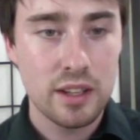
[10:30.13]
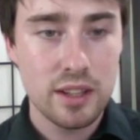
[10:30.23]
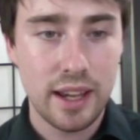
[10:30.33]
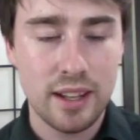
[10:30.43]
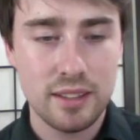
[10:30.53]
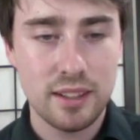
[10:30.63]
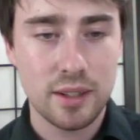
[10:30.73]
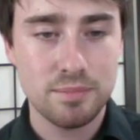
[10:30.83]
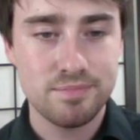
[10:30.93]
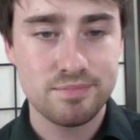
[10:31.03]
And
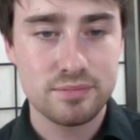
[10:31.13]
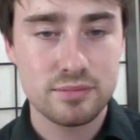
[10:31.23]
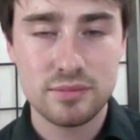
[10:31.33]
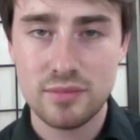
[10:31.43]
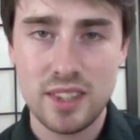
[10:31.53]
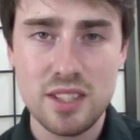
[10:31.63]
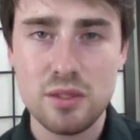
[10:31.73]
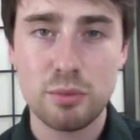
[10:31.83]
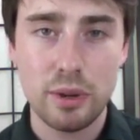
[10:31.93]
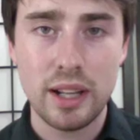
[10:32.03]
this
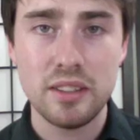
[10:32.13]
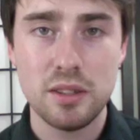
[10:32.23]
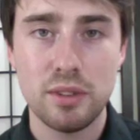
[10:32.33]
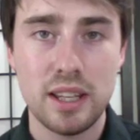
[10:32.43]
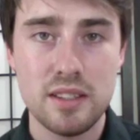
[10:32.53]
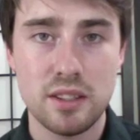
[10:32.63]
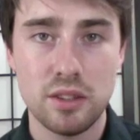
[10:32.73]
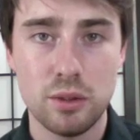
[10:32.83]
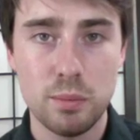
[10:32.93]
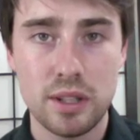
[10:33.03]
is relatively easy to
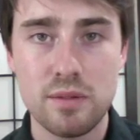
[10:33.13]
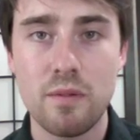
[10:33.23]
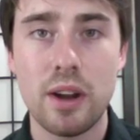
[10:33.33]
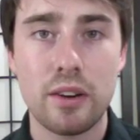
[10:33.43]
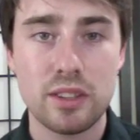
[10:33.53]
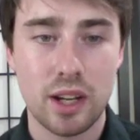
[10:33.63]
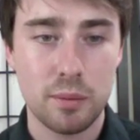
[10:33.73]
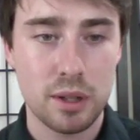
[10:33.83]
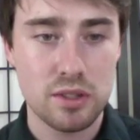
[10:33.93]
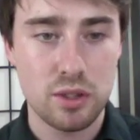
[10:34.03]
do, but it's very time
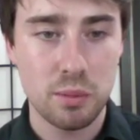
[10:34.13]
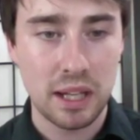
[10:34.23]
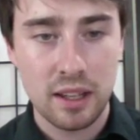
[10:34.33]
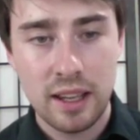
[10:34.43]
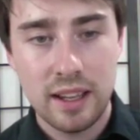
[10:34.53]
consuming.